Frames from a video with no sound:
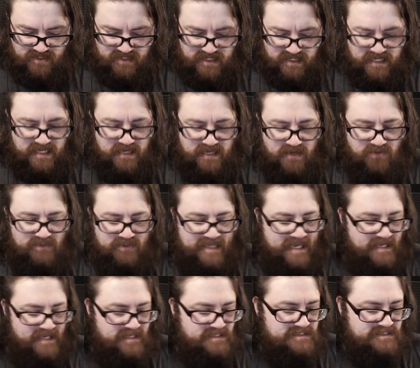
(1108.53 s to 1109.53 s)
Okay,
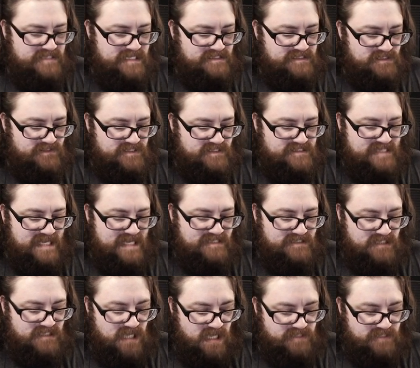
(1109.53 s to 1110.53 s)
it says on the side the
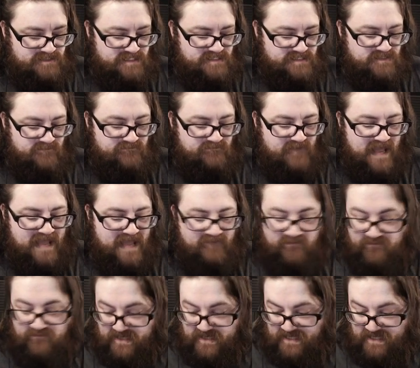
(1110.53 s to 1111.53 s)
contents are 5 of
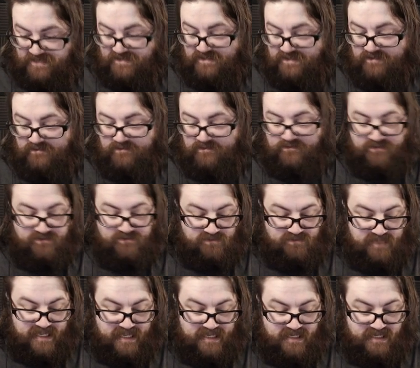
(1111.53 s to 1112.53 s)
these
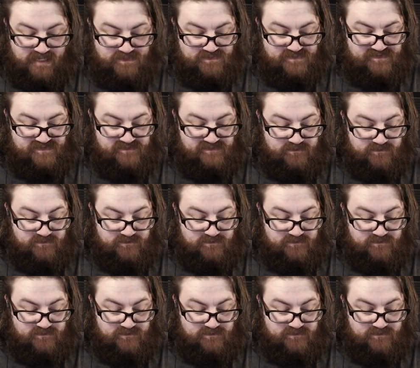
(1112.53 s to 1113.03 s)
inks,